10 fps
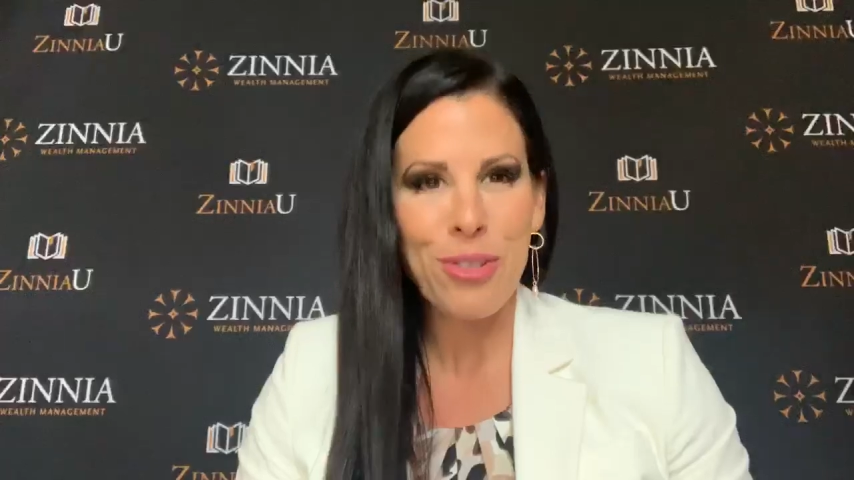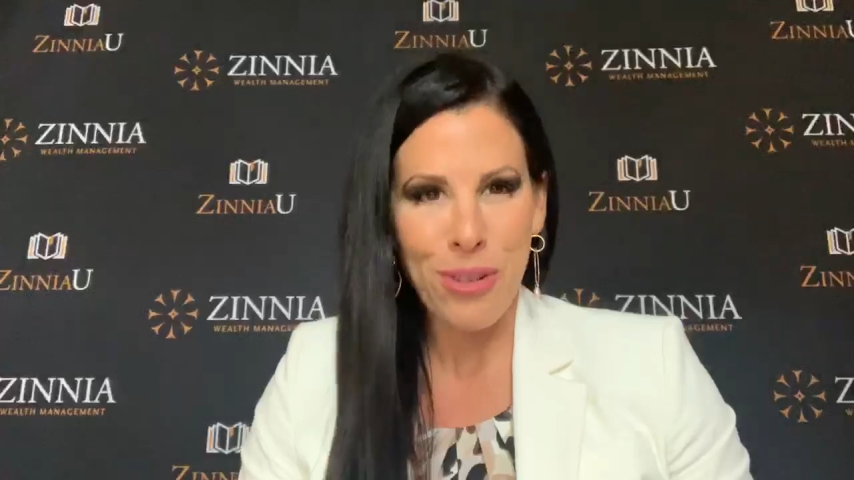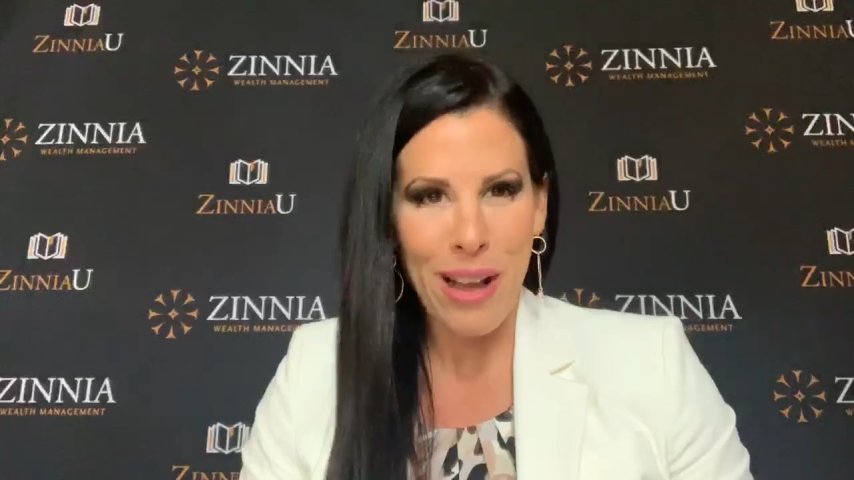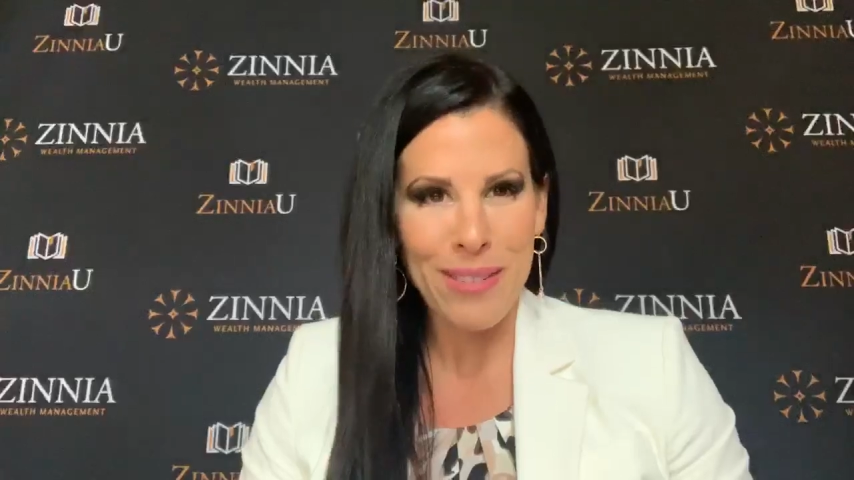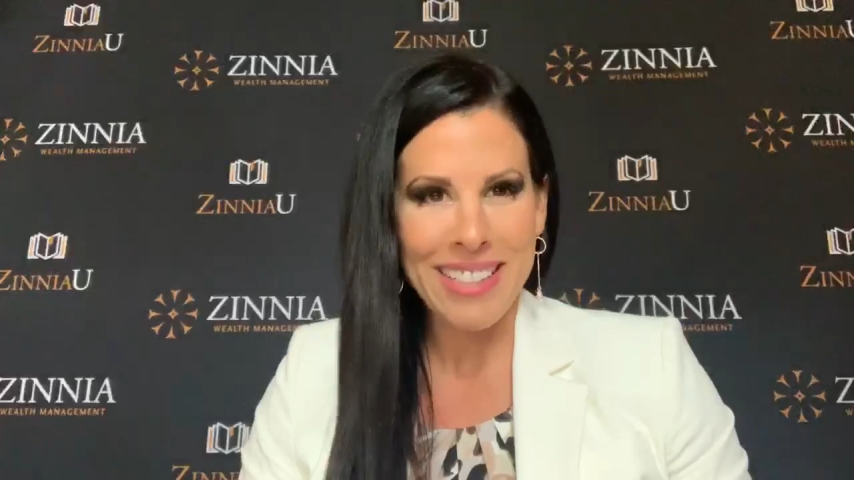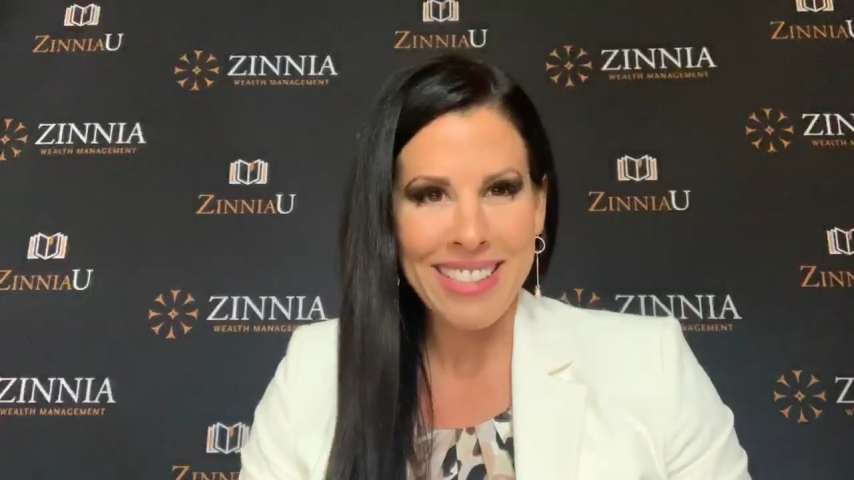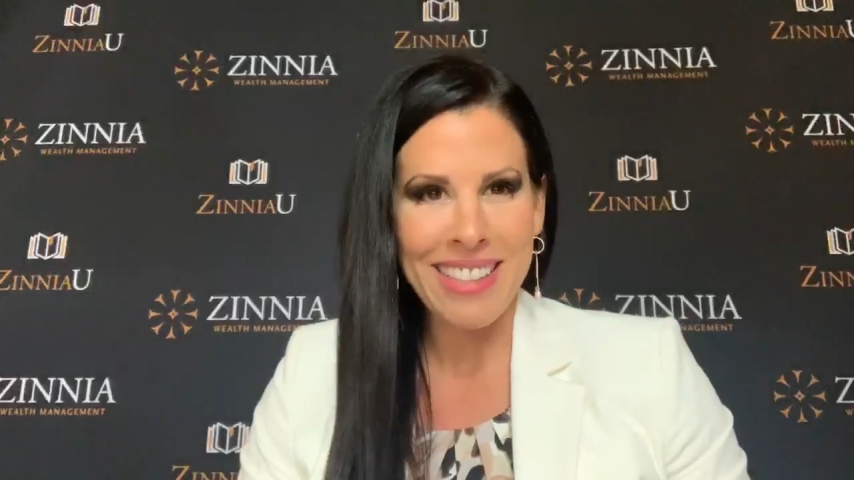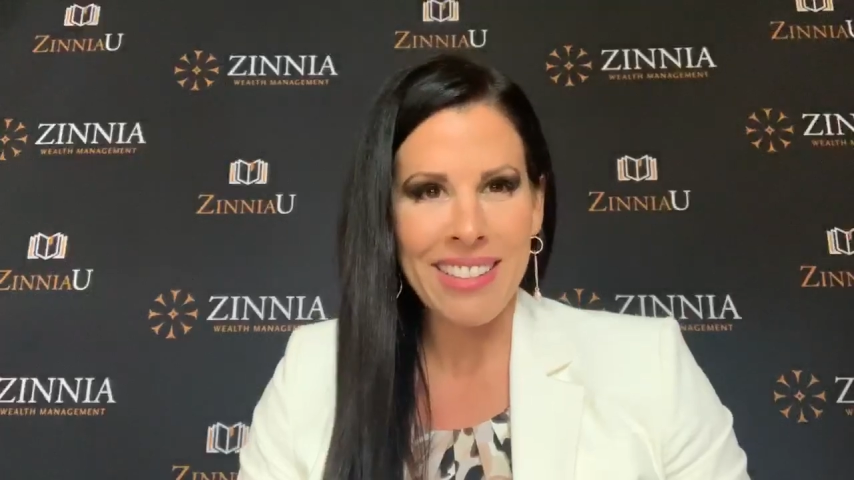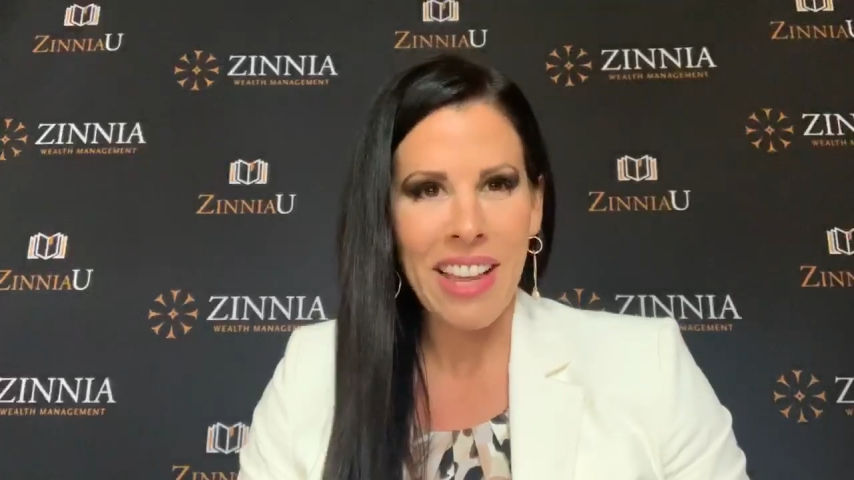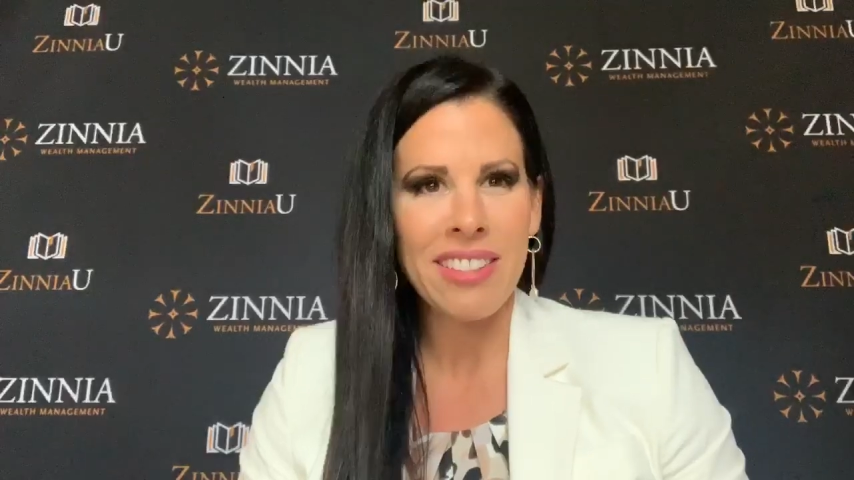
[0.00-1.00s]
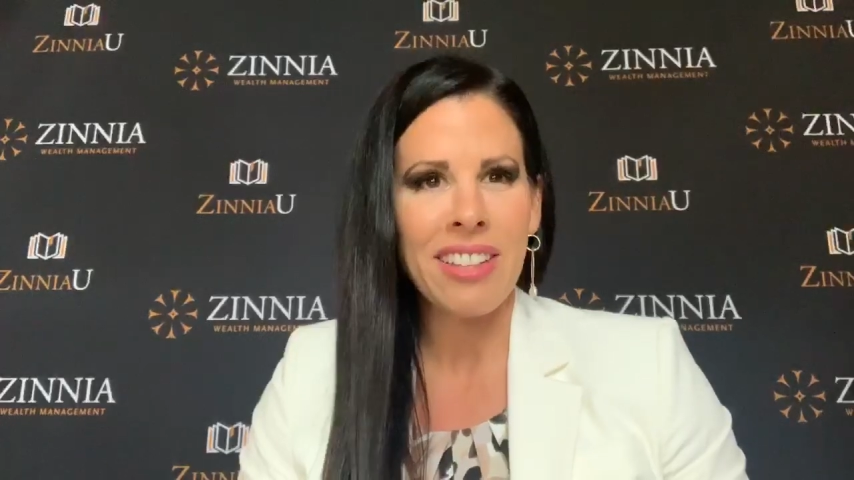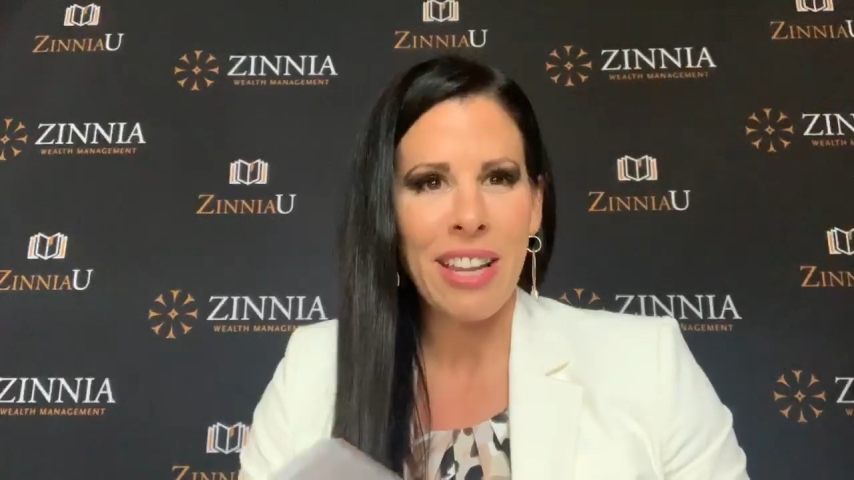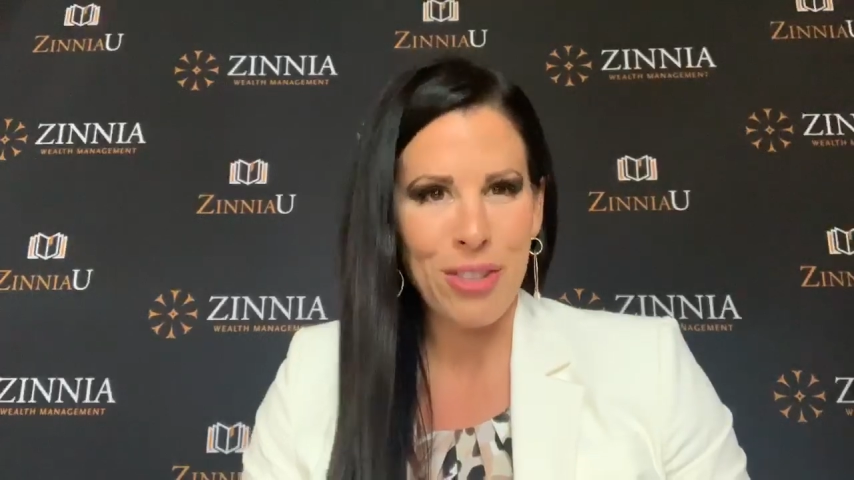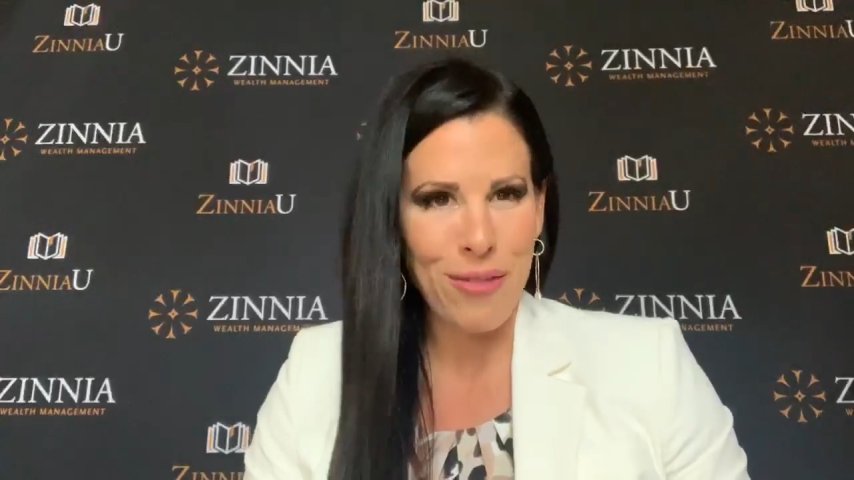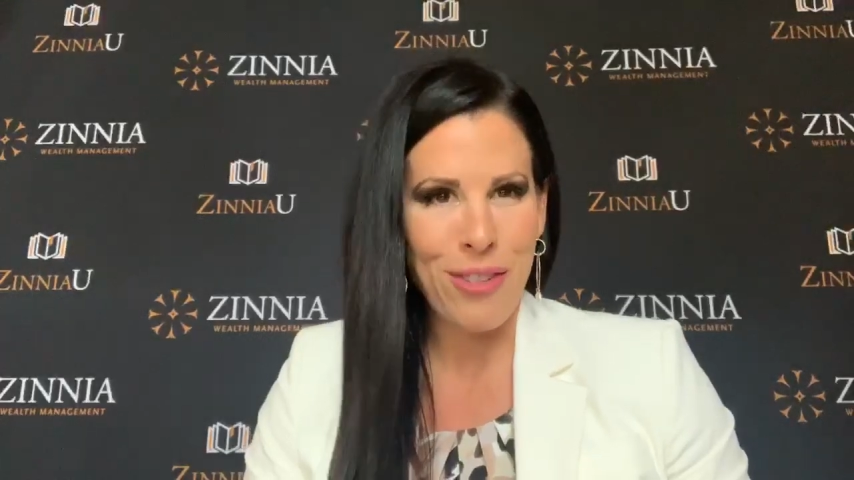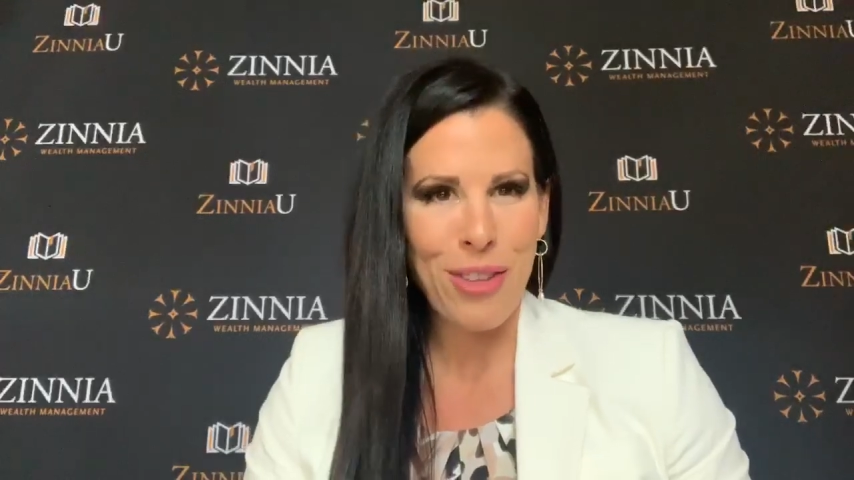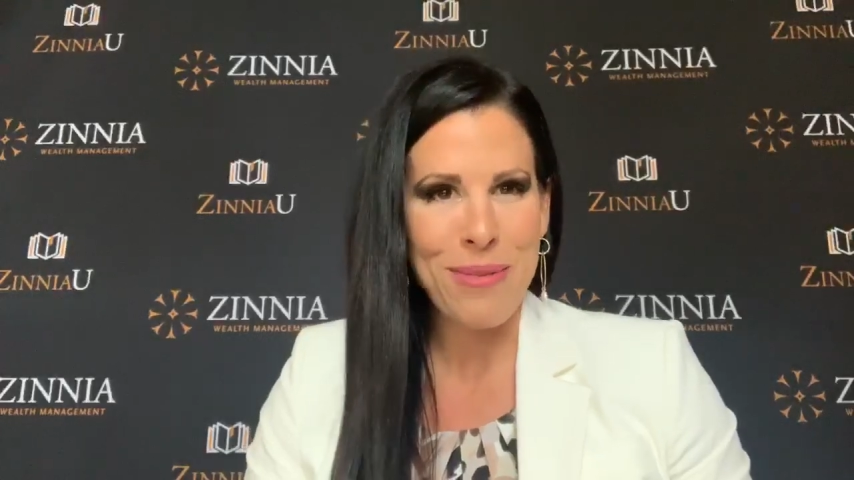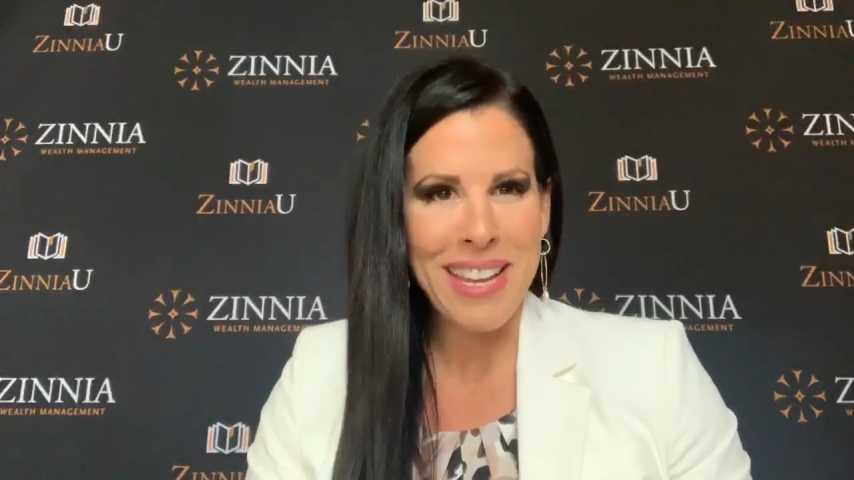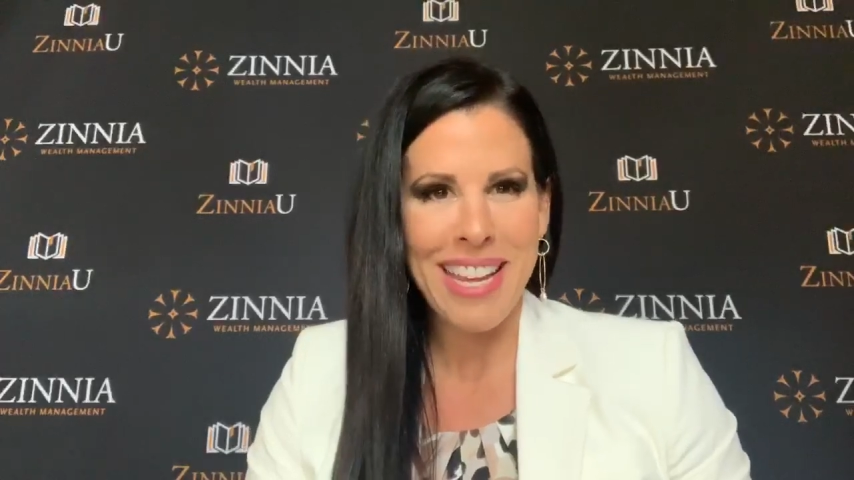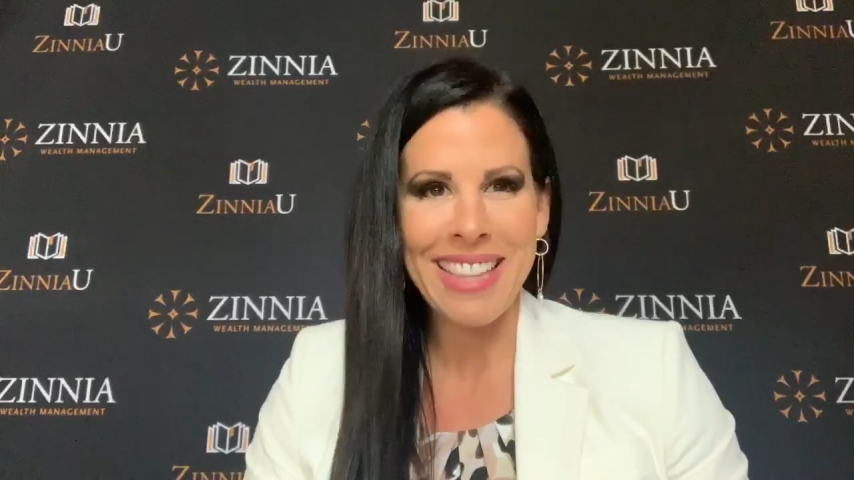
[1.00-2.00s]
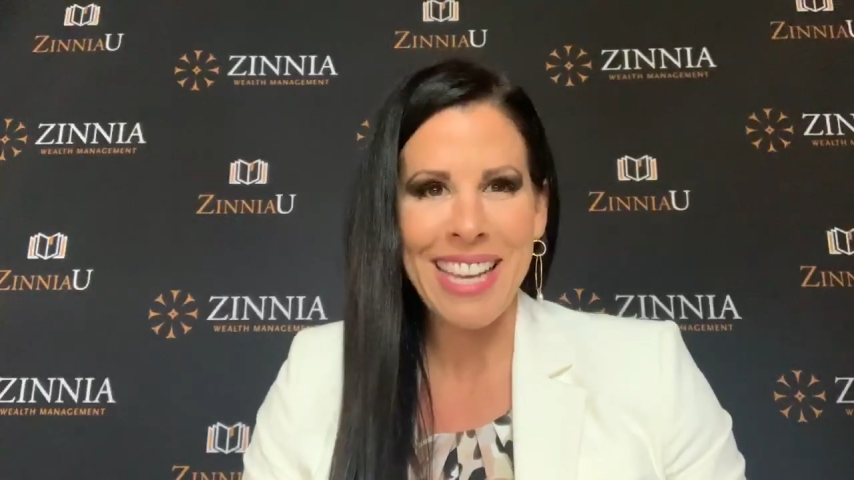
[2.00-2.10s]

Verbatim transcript: travel des destination for the weekend